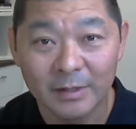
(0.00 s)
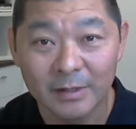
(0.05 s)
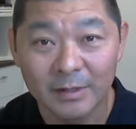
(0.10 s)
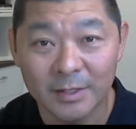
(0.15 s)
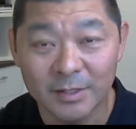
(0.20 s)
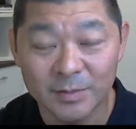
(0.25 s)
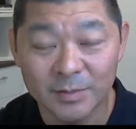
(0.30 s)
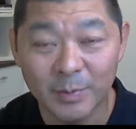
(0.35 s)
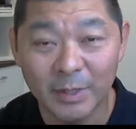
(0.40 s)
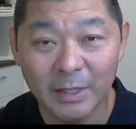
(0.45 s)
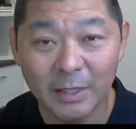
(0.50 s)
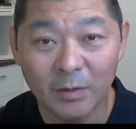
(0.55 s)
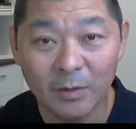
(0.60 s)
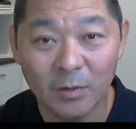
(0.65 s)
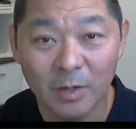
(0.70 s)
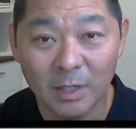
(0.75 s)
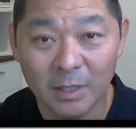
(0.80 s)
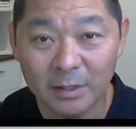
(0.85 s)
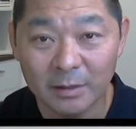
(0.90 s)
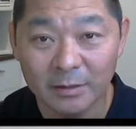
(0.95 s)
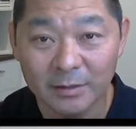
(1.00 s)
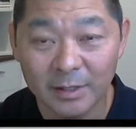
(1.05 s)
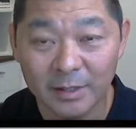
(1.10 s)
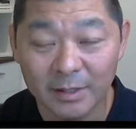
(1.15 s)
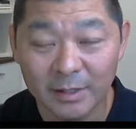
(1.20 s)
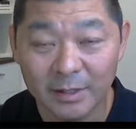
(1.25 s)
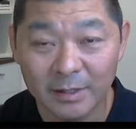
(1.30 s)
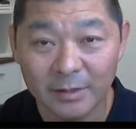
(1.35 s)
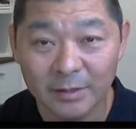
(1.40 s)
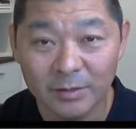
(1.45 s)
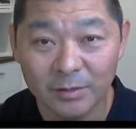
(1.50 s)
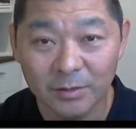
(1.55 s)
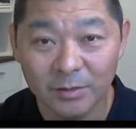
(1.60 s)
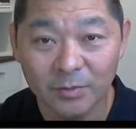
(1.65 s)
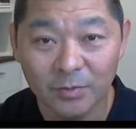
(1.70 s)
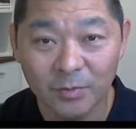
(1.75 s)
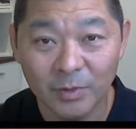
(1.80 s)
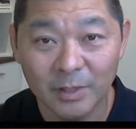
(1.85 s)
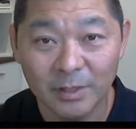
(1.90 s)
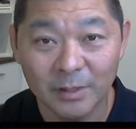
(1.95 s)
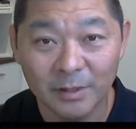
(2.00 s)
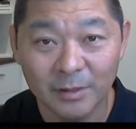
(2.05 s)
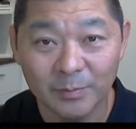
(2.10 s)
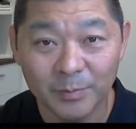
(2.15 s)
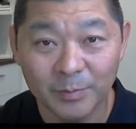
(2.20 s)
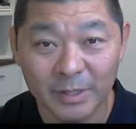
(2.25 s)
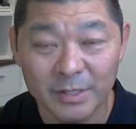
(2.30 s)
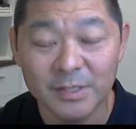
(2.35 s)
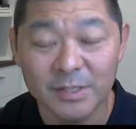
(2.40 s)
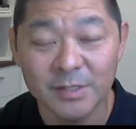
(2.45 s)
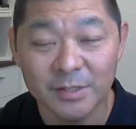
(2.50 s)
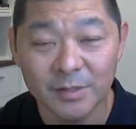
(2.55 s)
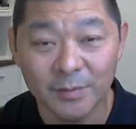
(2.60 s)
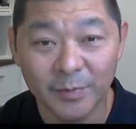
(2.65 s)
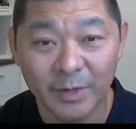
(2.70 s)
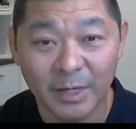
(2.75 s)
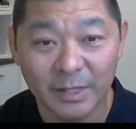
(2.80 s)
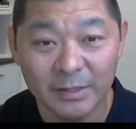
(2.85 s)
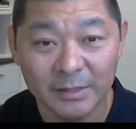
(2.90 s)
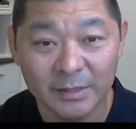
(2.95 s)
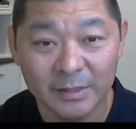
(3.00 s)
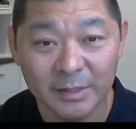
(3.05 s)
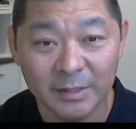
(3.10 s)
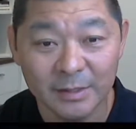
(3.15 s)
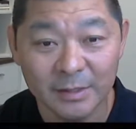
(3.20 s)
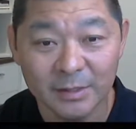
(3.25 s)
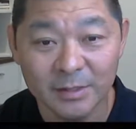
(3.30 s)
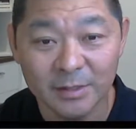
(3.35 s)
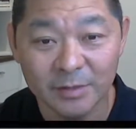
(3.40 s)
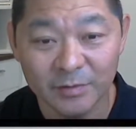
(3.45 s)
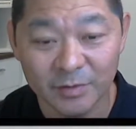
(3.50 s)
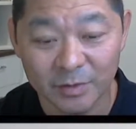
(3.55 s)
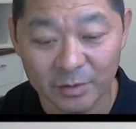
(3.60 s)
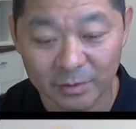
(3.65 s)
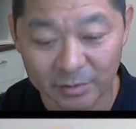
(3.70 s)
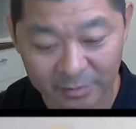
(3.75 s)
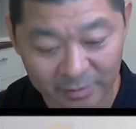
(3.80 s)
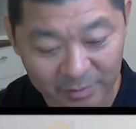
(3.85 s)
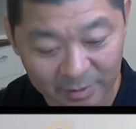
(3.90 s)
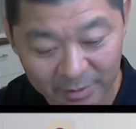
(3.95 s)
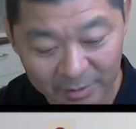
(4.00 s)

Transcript: It's been a while that I don't really participate in an interview.